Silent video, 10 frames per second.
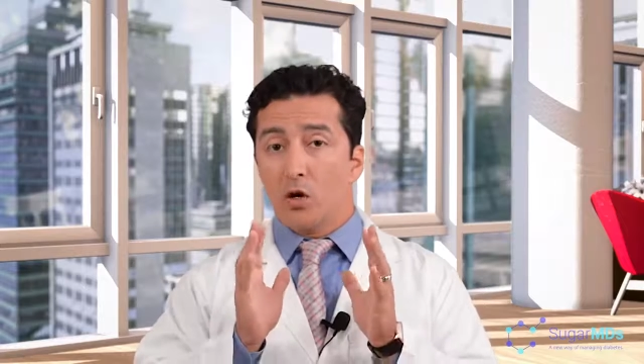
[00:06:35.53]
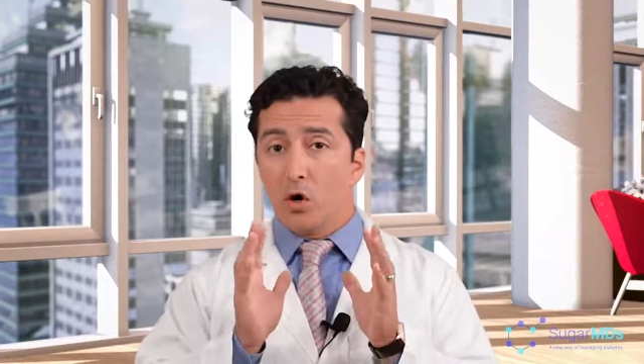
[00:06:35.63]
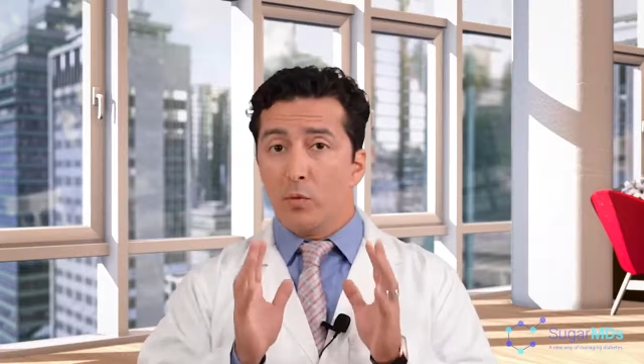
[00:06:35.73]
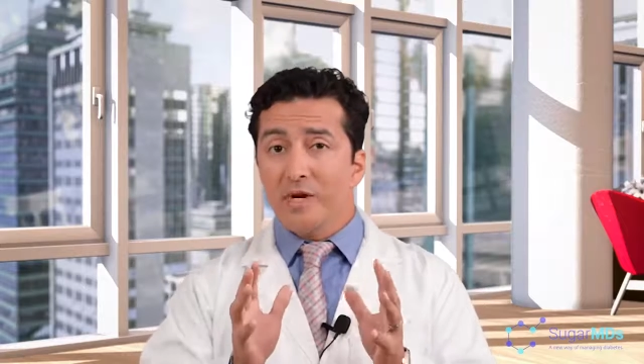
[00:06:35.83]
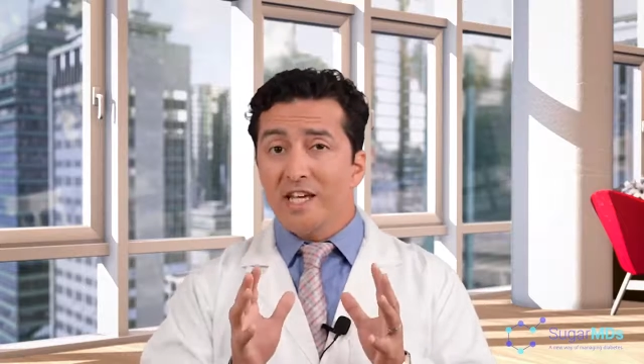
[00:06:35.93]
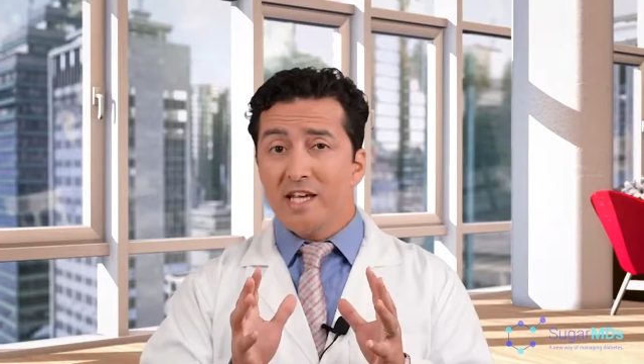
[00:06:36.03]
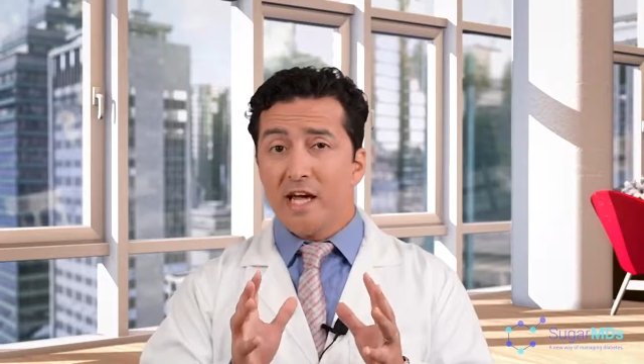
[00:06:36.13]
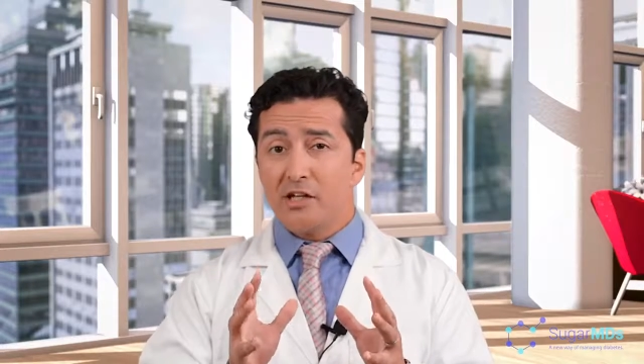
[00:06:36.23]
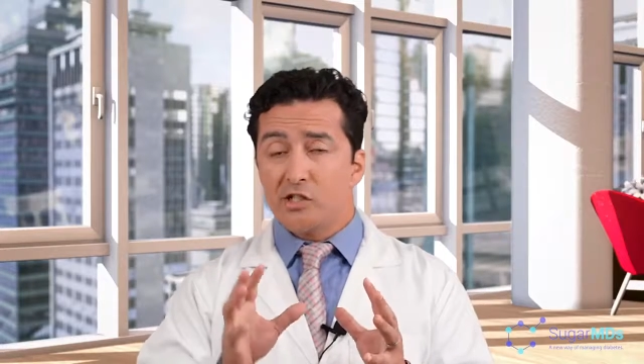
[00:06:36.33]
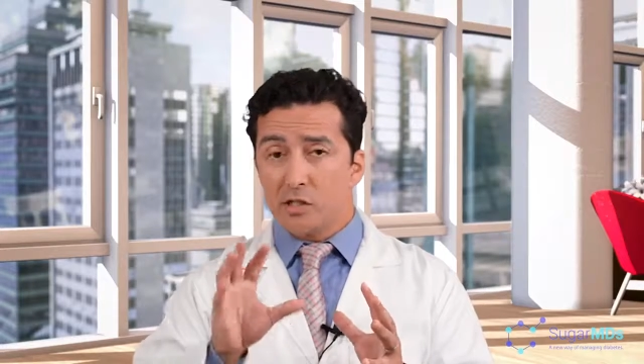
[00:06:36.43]

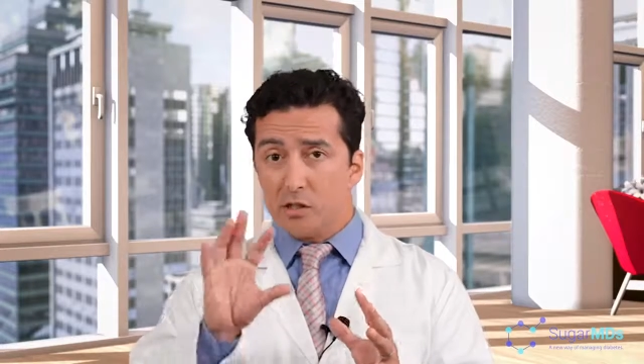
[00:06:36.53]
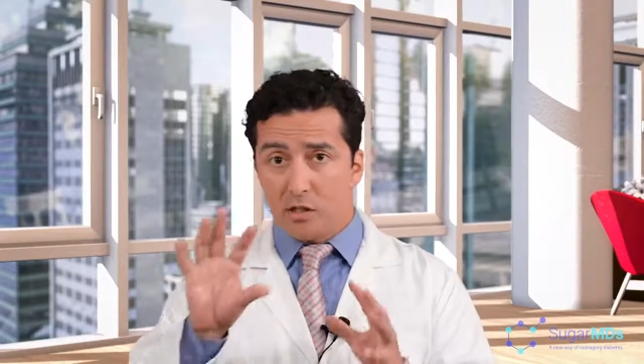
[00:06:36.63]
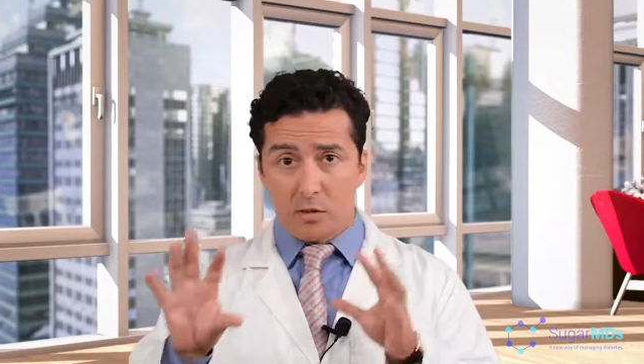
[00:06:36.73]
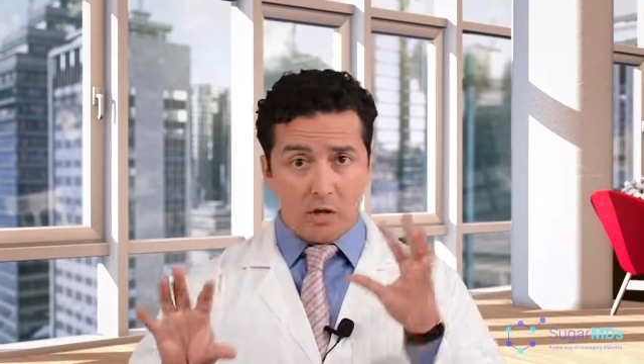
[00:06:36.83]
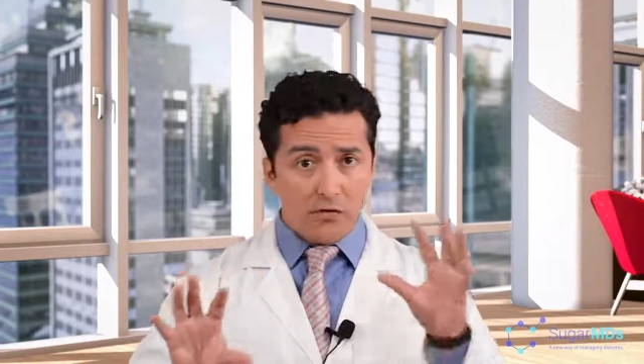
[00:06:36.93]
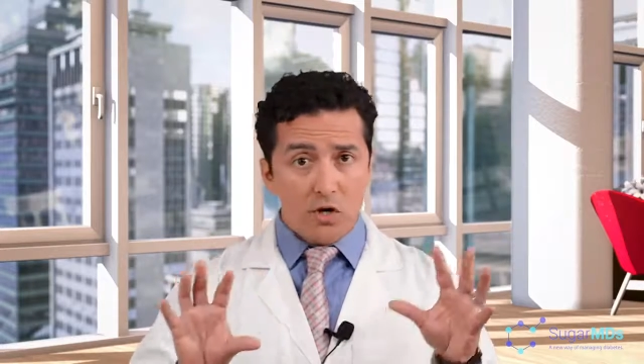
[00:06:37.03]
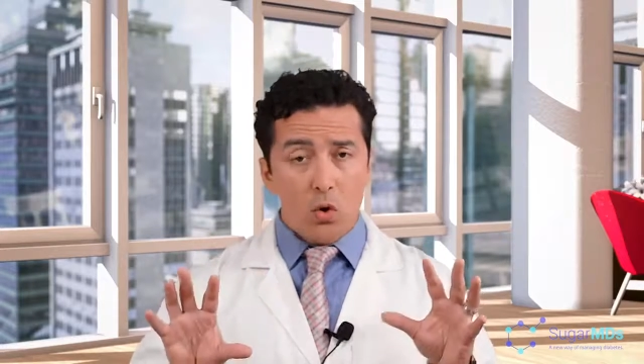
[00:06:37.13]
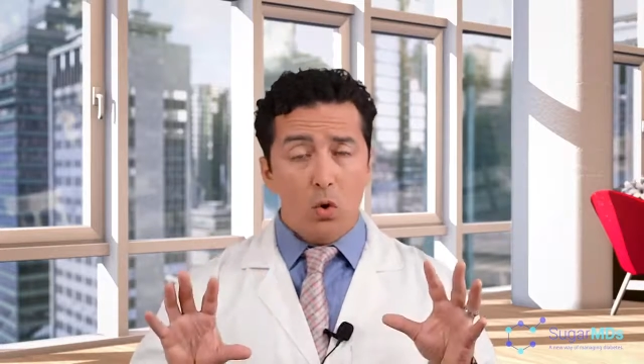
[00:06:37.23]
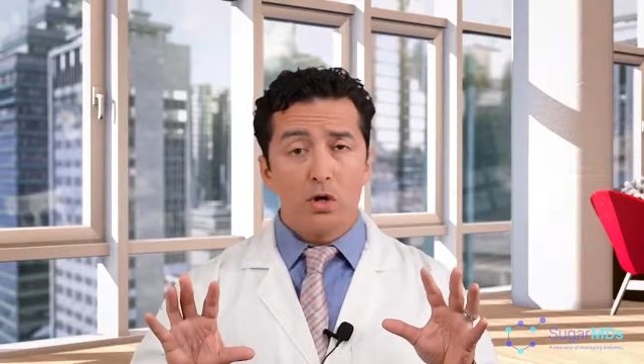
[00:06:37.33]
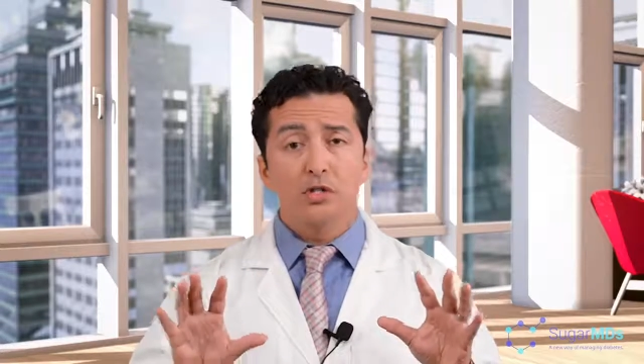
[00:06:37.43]
communicates, the
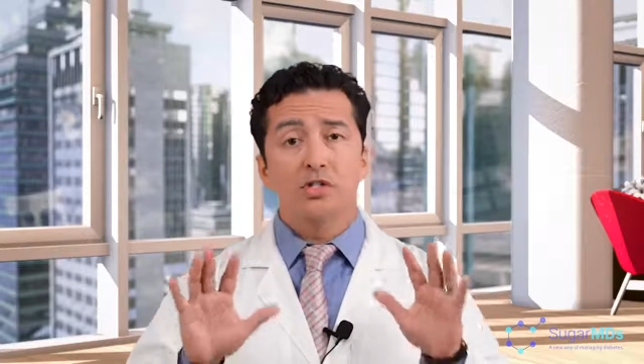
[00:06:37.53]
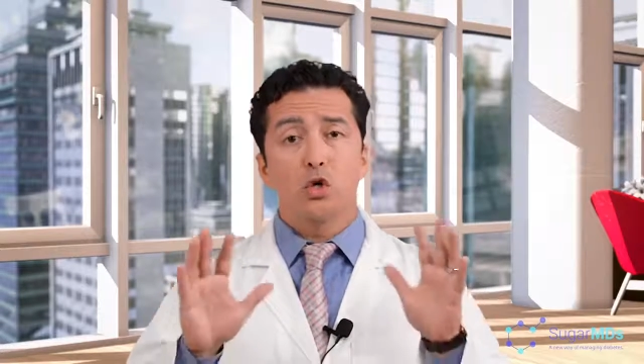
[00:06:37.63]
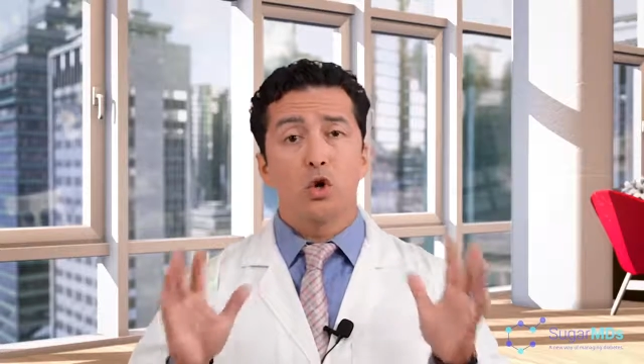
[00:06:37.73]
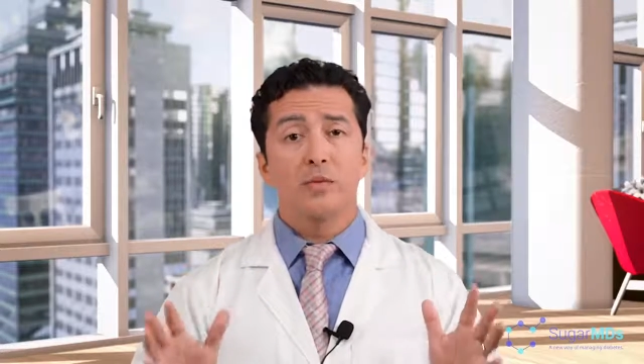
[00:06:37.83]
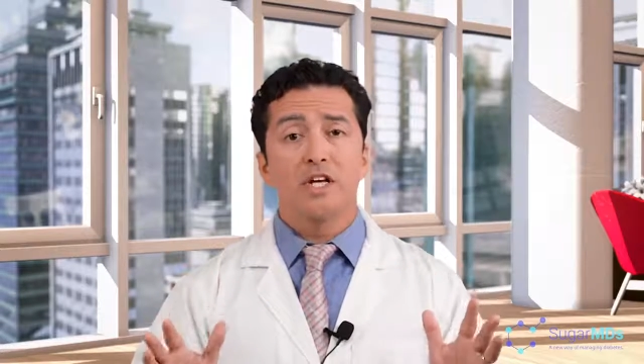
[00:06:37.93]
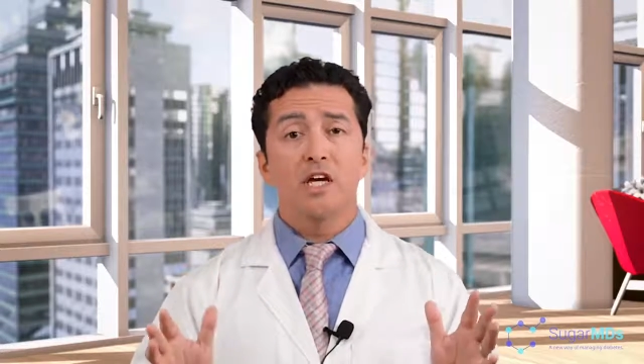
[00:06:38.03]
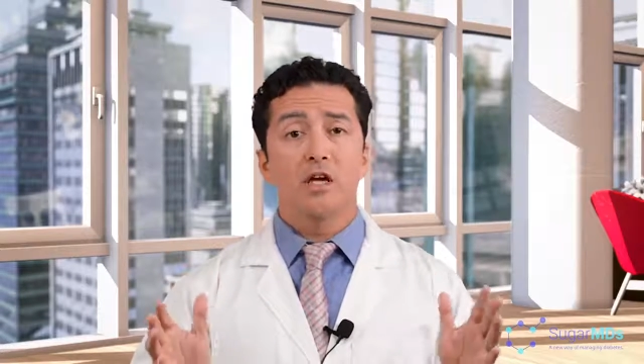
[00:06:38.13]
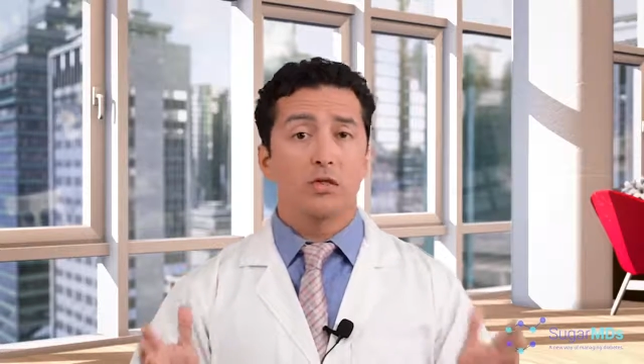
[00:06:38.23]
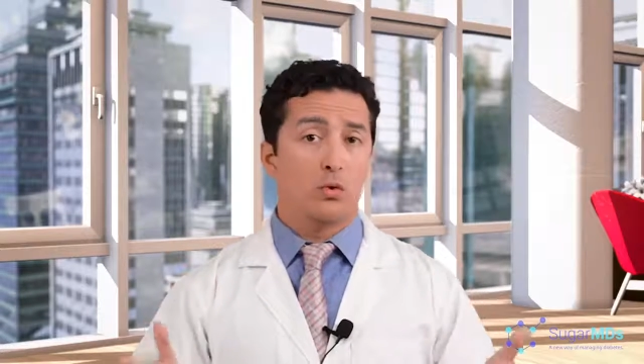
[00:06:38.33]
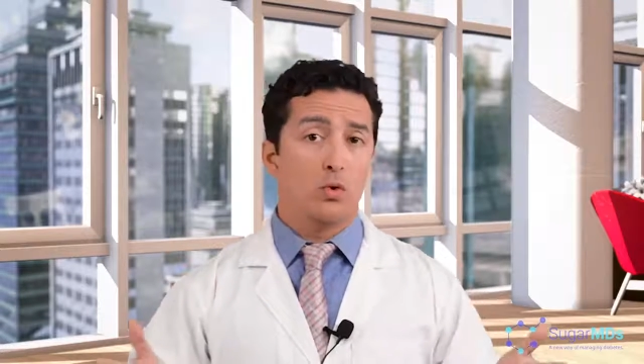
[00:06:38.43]
different organs
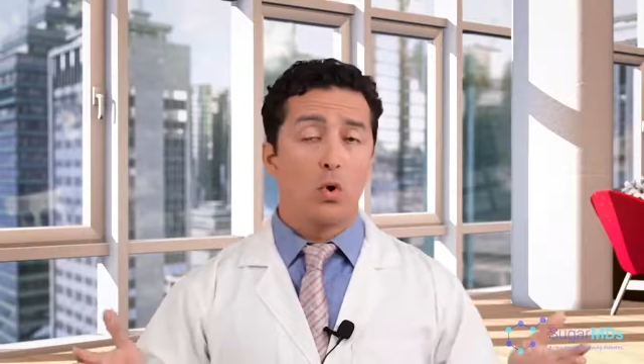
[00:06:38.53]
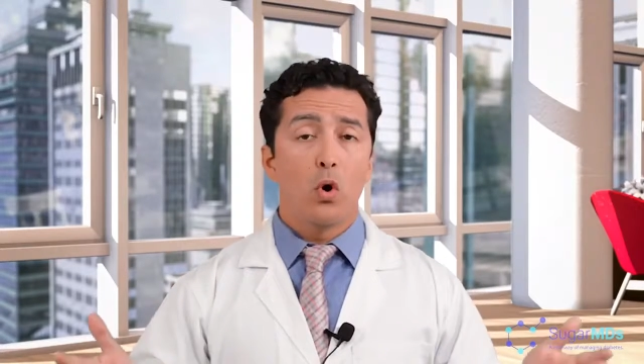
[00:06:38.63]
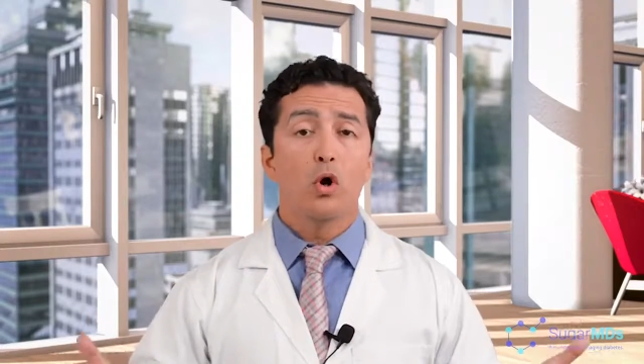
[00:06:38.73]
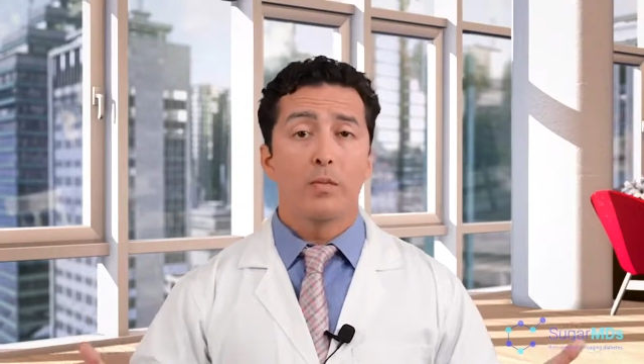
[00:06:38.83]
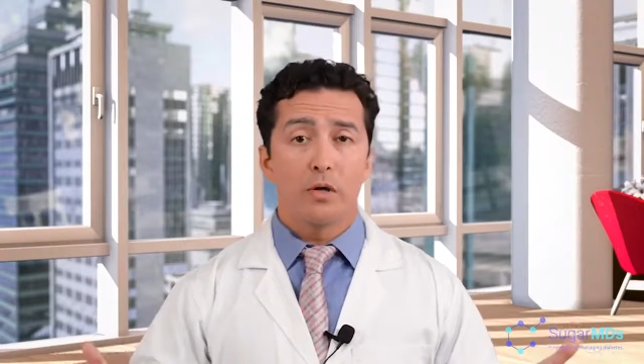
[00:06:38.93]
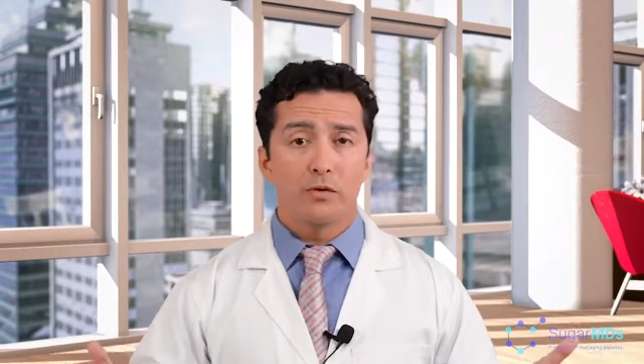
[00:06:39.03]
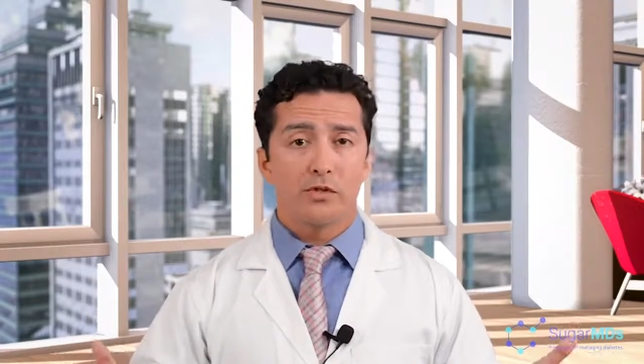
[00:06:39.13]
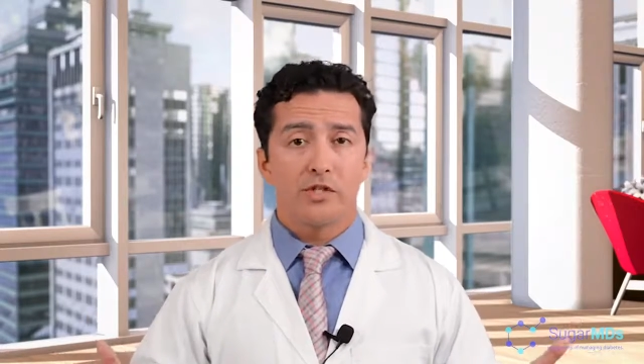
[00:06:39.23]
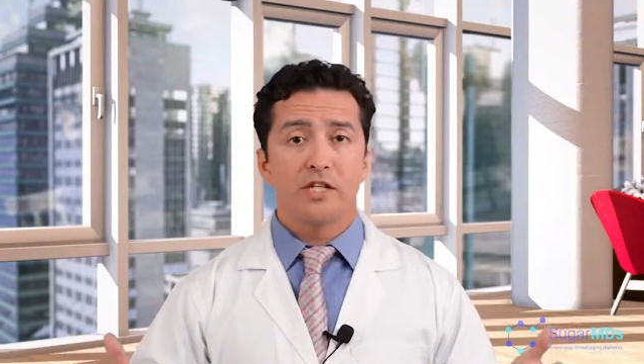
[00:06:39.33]
communicate through hormones.